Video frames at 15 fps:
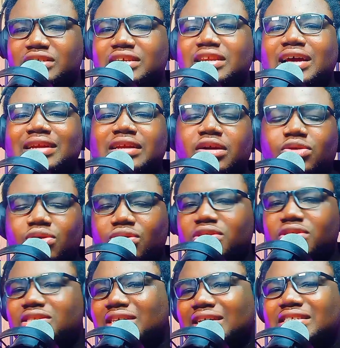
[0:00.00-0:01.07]
that the
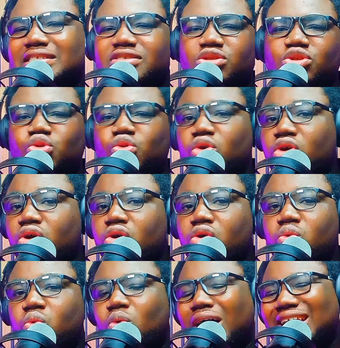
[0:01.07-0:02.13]
closest to
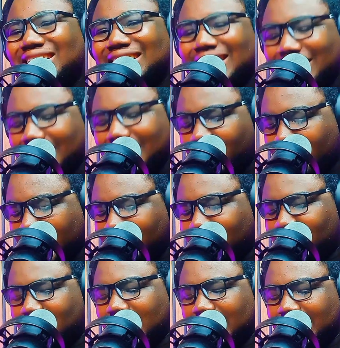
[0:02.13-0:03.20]
1 gigabyte you
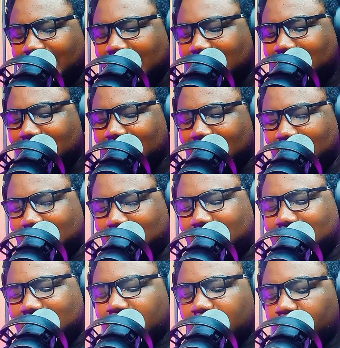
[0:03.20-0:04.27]
can get
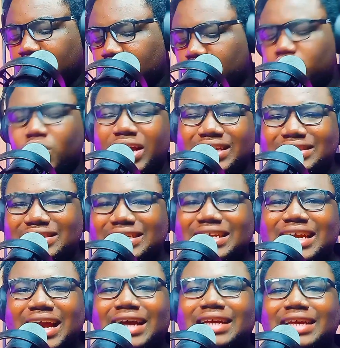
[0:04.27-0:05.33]
is 20
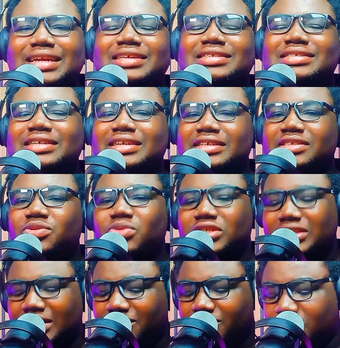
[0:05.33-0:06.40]
Ghana cedis, which
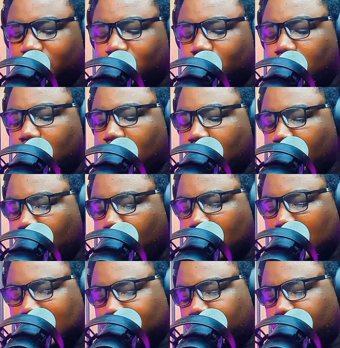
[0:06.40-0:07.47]
gives you
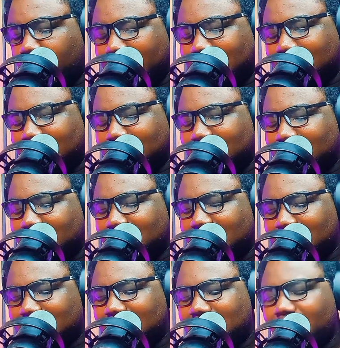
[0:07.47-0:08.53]

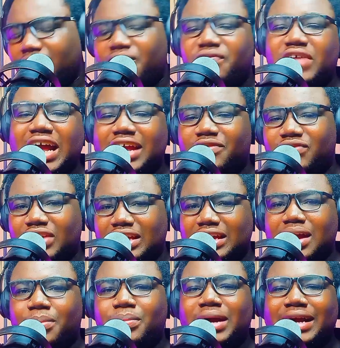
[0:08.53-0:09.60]
1.65
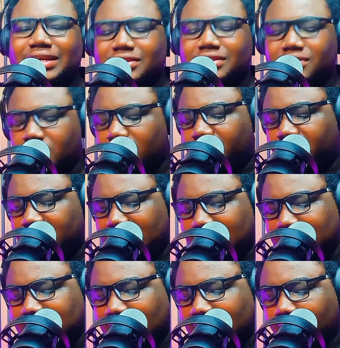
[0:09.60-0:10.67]
gigabytes of
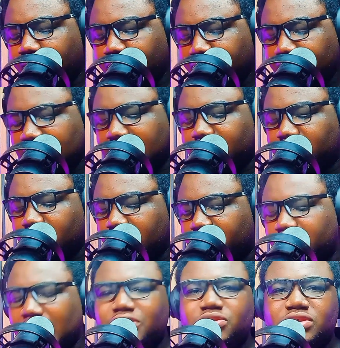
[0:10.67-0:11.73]
data. And so if
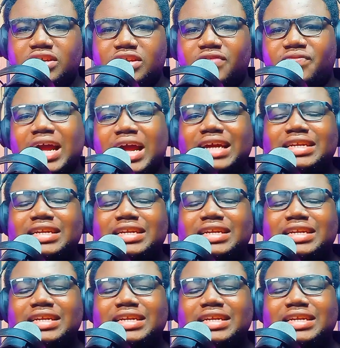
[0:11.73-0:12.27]
you are to divide the